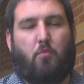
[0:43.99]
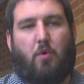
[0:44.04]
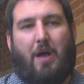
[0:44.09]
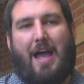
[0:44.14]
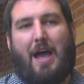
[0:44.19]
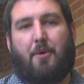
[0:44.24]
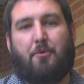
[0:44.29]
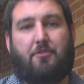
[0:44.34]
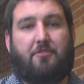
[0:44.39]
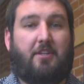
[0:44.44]

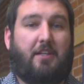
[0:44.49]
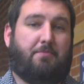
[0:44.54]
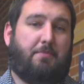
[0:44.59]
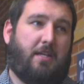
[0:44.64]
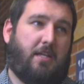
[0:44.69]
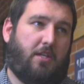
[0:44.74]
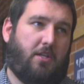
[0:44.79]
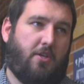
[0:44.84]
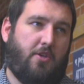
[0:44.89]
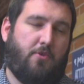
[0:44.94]
how it's
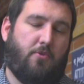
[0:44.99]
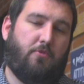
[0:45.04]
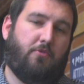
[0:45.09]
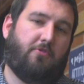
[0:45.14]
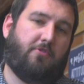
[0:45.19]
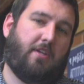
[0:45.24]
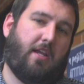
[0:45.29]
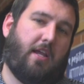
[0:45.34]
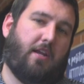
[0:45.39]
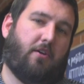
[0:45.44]
being
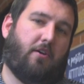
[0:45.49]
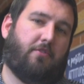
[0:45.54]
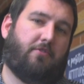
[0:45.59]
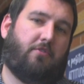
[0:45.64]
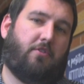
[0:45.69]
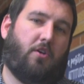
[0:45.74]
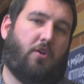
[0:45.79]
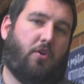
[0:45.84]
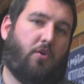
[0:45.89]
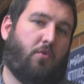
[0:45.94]
used and
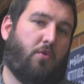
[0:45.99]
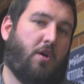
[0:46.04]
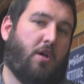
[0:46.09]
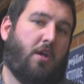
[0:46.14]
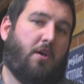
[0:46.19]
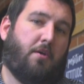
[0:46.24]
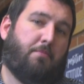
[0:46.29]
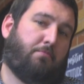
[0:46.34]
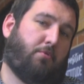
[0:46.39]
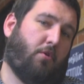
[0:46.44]
also
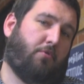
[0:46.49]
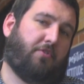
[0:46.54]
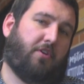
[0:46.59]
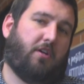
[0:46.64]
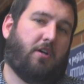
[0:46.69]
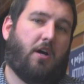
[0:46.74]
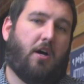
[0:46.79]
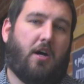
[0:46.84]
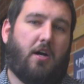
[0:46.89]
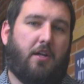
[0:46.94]
pros and
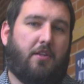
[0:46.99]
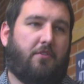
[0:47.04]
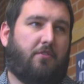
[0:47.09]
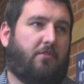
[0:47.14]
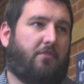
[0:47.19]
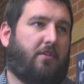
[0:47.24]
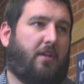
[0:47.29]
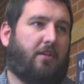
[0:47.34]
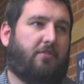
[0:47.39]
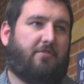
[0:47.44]
cons,